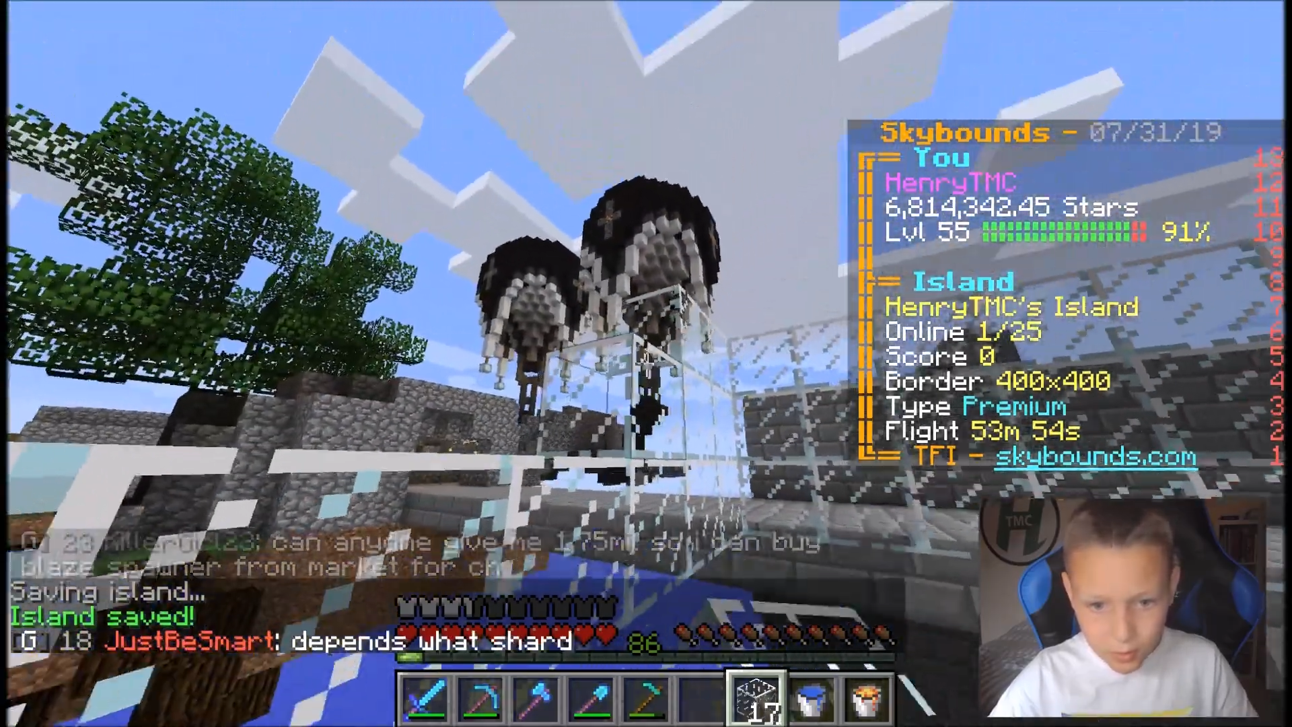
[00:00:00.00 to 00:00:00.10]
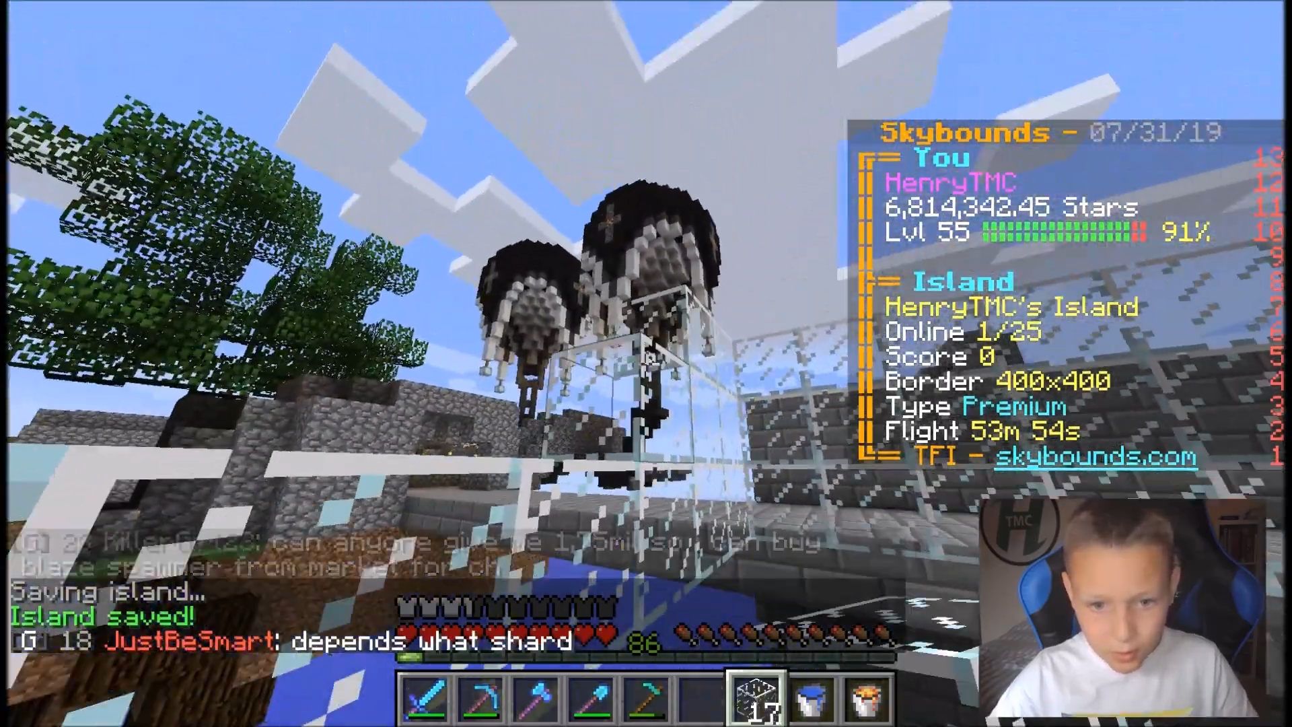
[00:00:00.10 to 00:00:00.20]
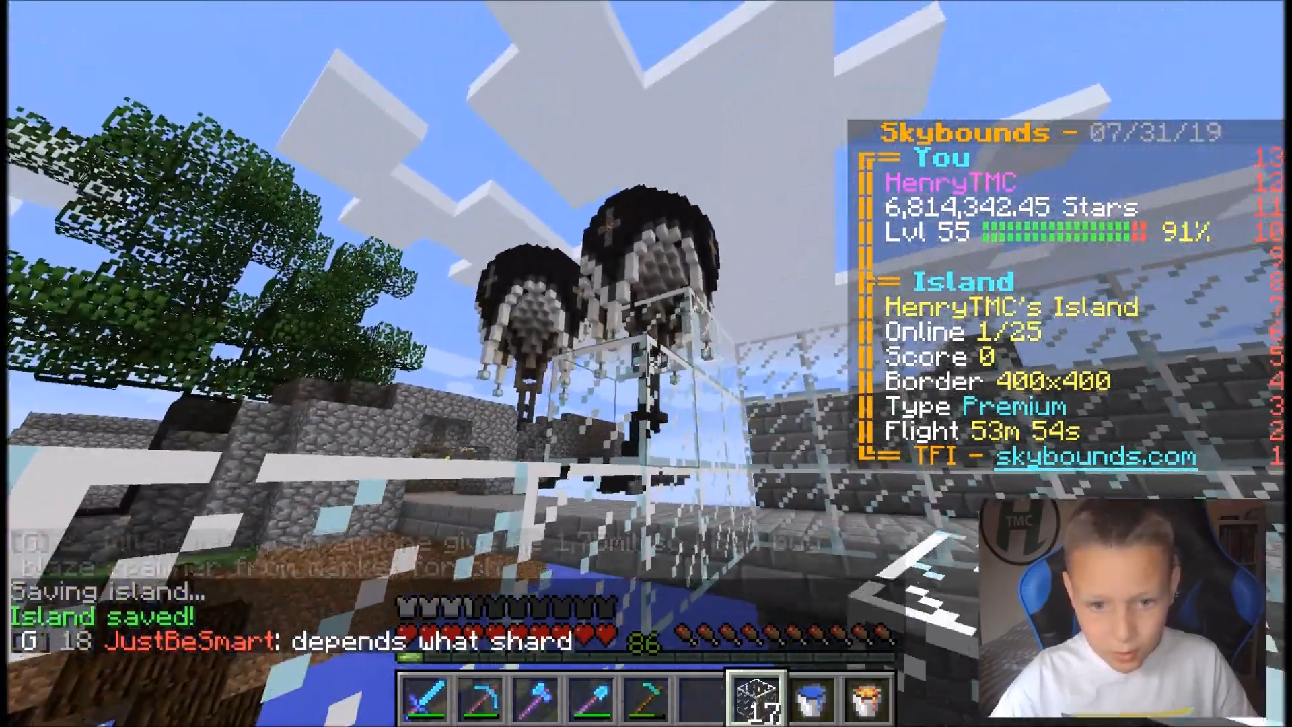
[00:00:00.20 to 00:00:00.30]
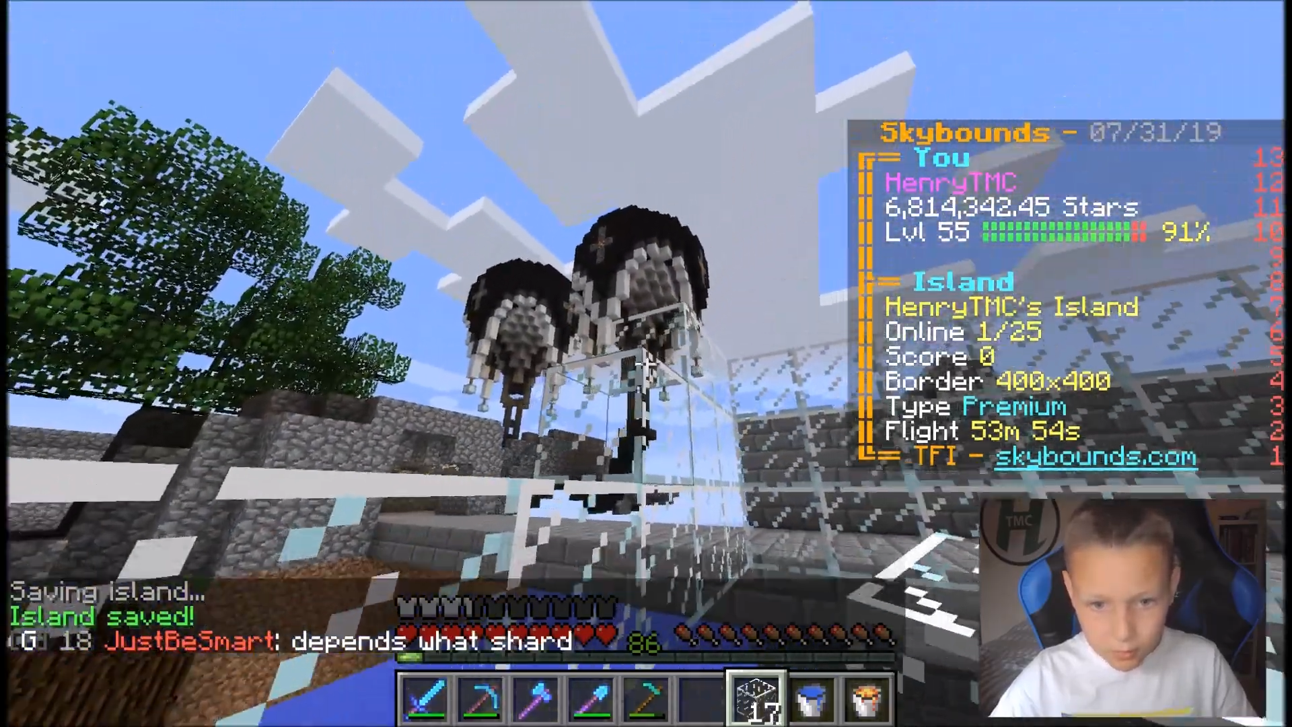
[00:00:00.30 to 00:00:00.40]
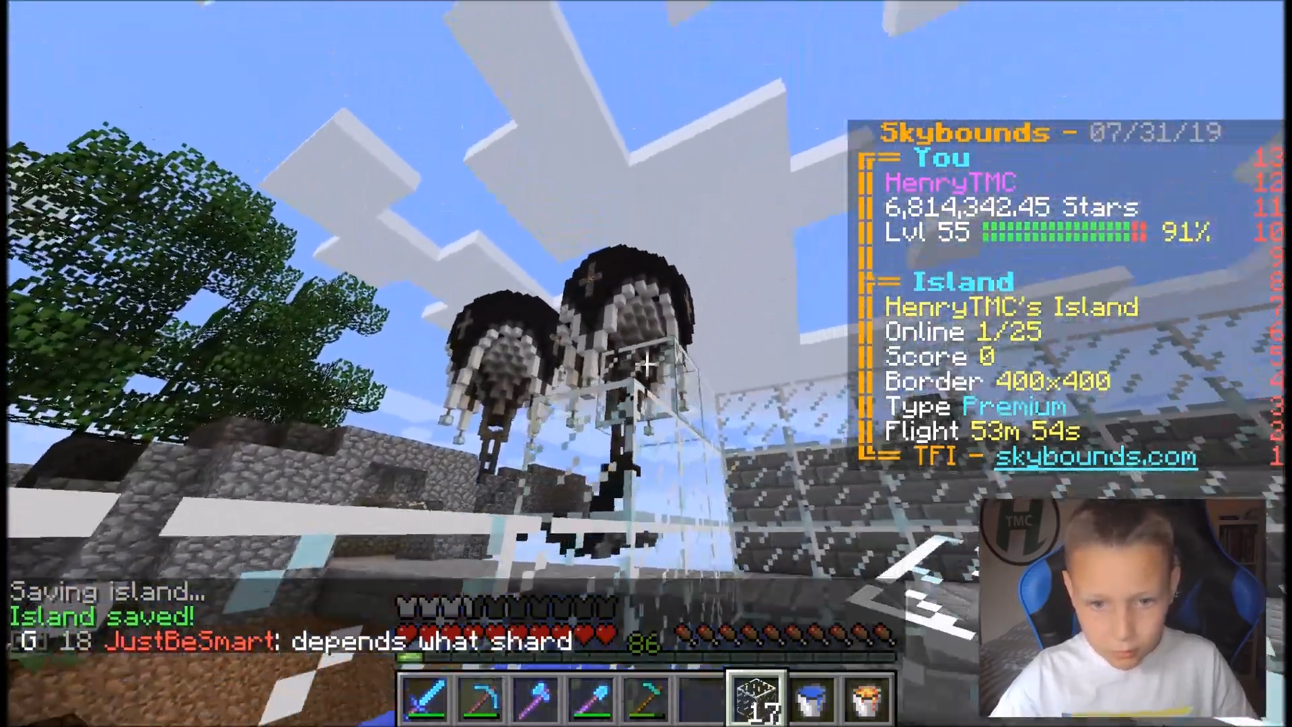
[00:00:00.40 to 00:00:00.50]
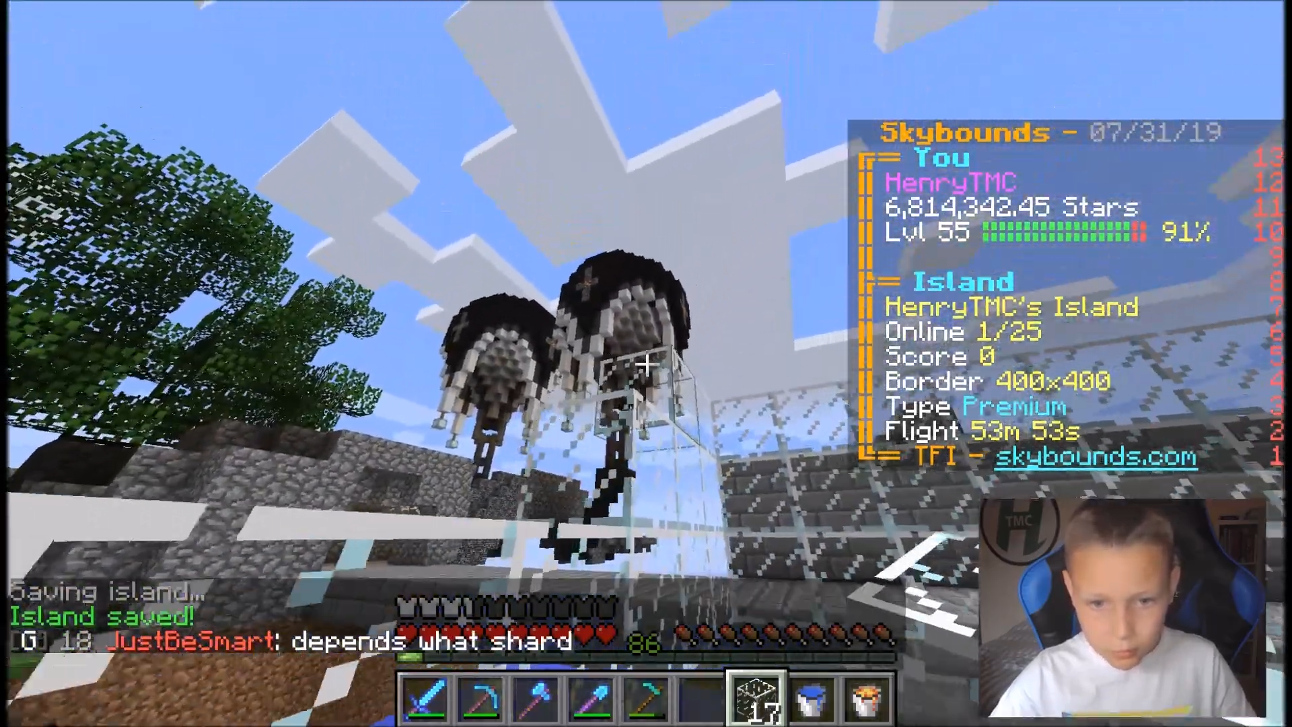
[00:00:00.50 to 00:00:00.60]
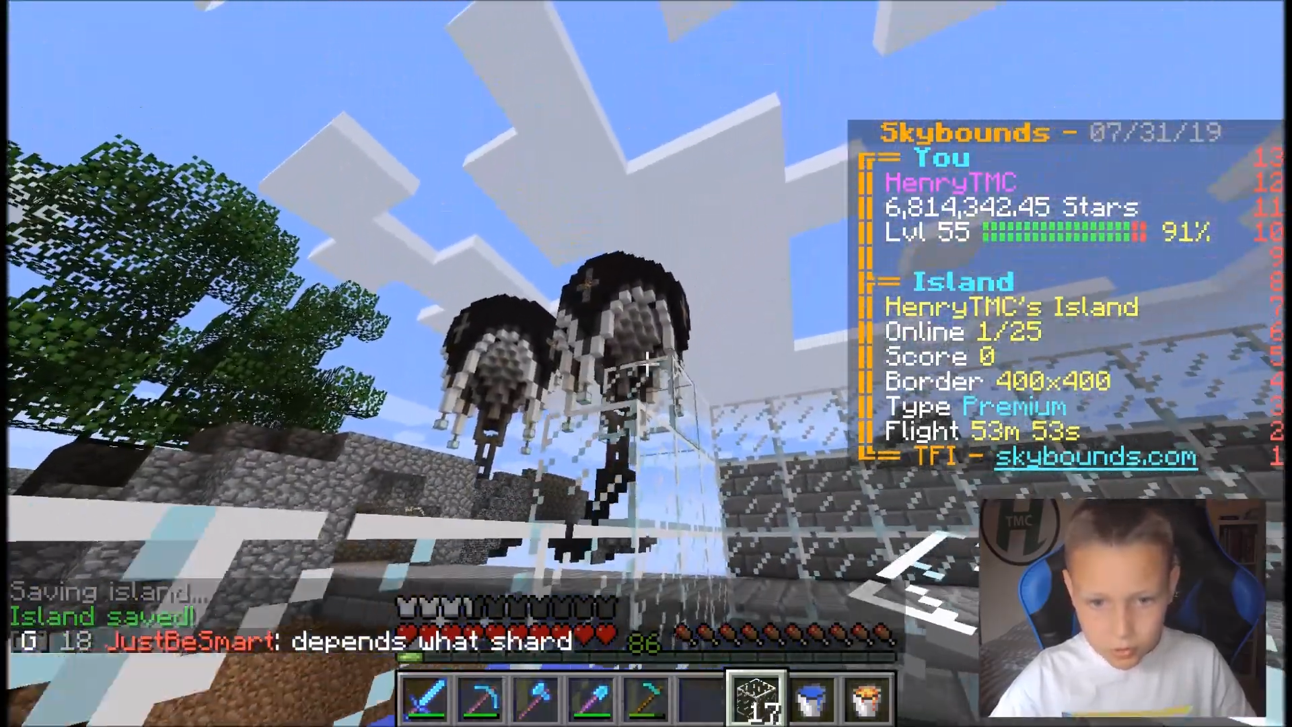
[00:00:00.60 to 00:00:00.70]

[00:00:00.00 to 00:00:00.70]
um, will